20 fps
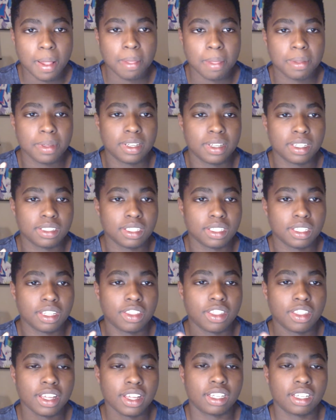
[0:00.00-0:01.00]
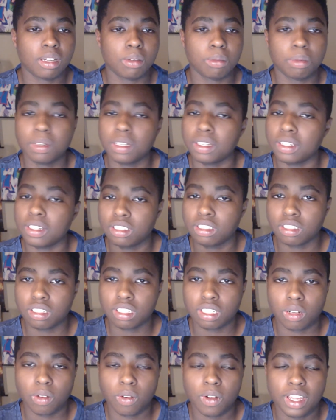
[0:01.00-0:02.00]
because if they completely
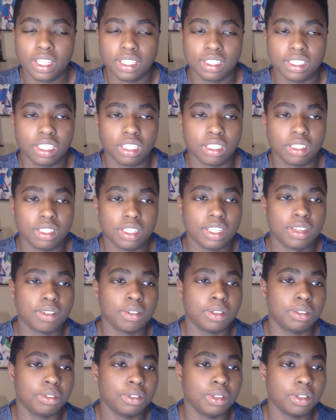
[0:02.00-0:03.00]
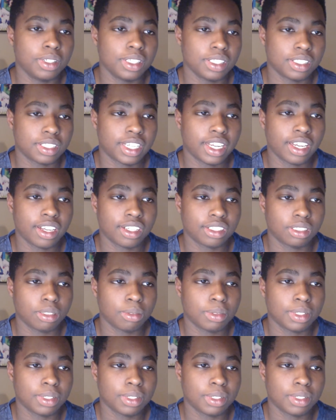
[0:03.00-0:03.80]
took it away, then it would ruin his character,